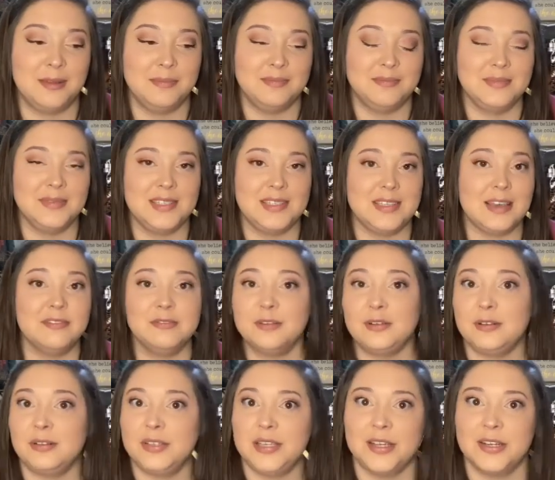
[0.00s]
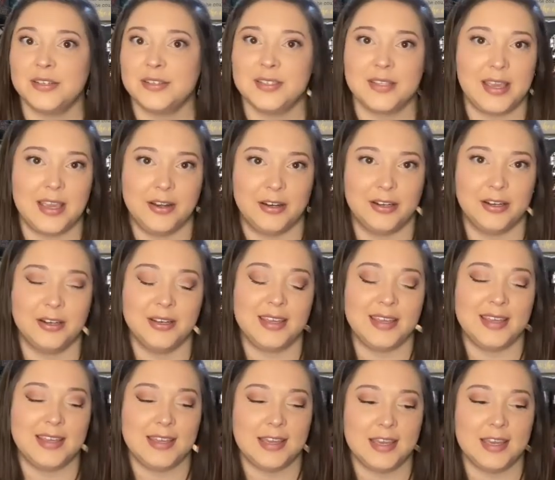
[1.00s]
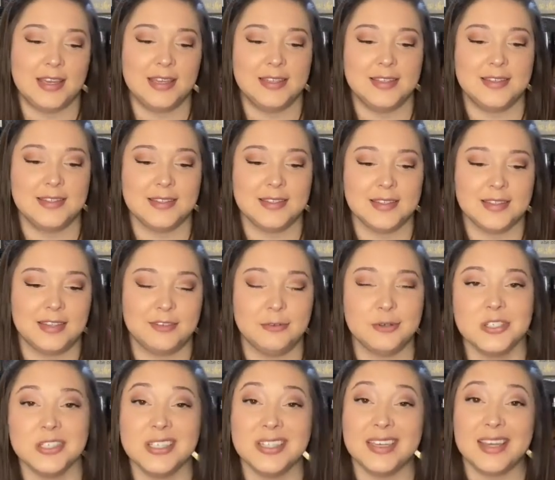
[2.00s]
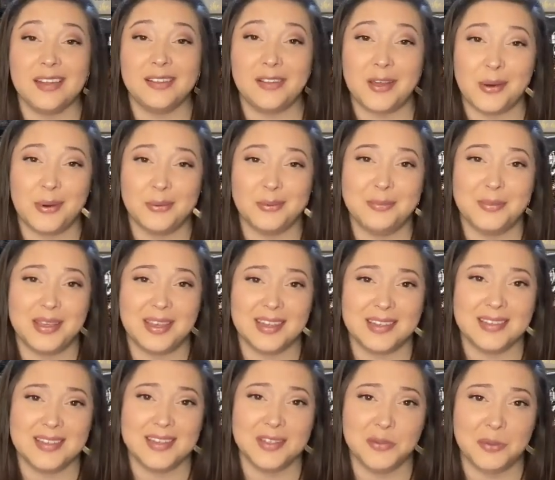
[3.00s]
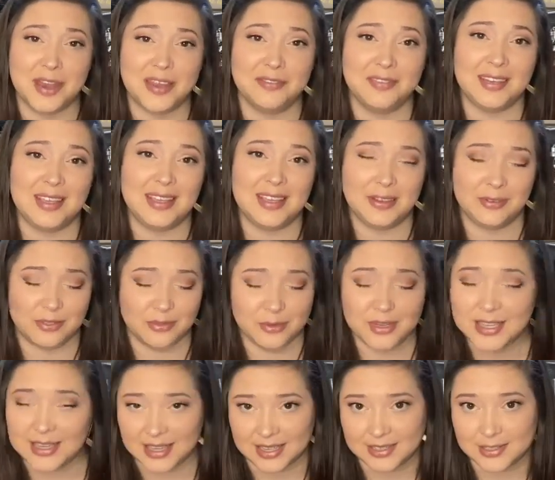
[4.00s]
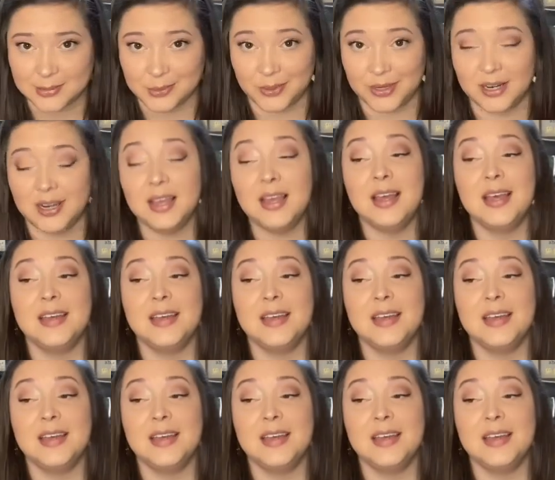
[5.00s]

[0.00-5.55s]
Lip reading: Several years later, he is unfortunately alone because his wife and 3 kids were